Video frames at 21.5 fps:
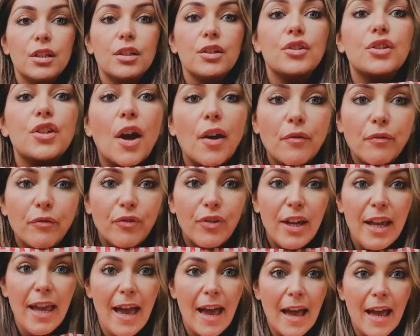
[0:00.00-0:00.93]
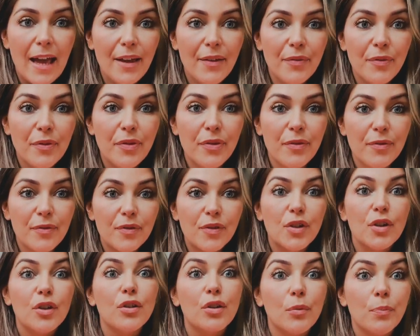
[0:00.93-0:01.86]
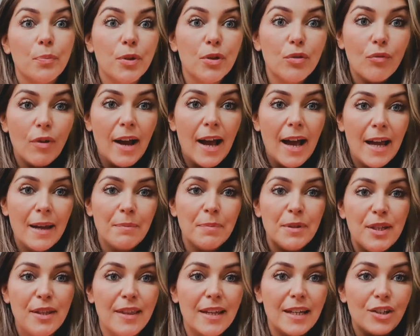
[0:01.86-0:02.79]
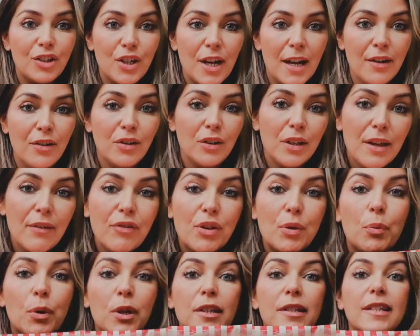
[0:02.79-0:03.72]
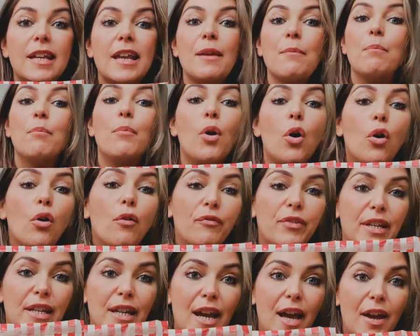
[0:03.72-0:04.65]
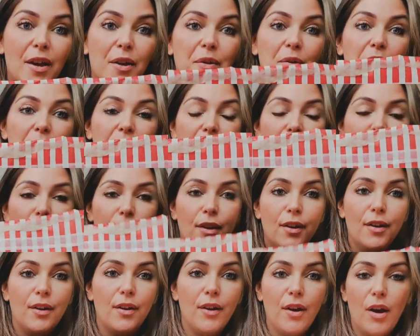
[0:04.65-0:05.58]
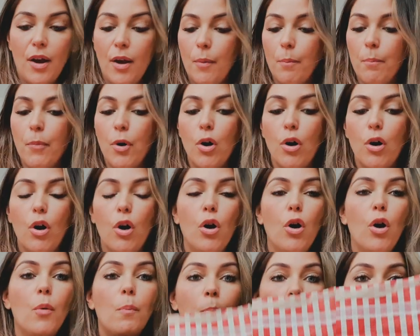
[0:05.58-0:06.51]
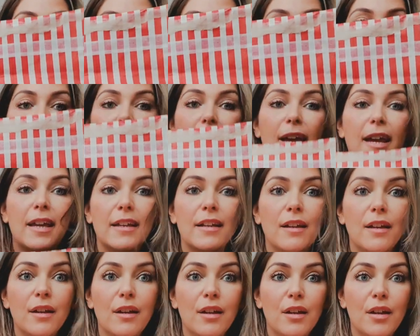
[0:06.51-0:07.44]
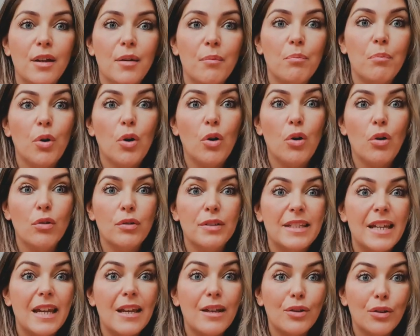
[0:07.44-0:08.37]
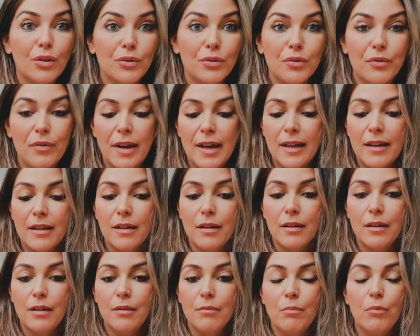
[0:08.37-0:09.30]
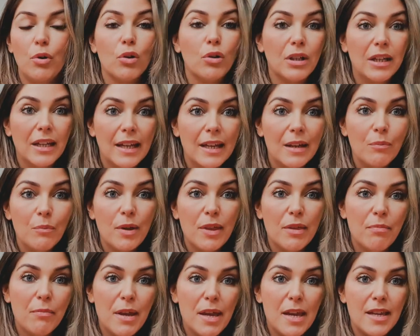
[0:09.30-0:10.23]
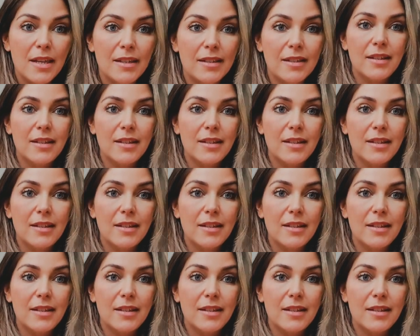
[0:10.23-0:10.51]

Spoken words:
Don't forget to subscribe to this channel if you want to see more videos, more unboxing, more decluttering, more clean with me,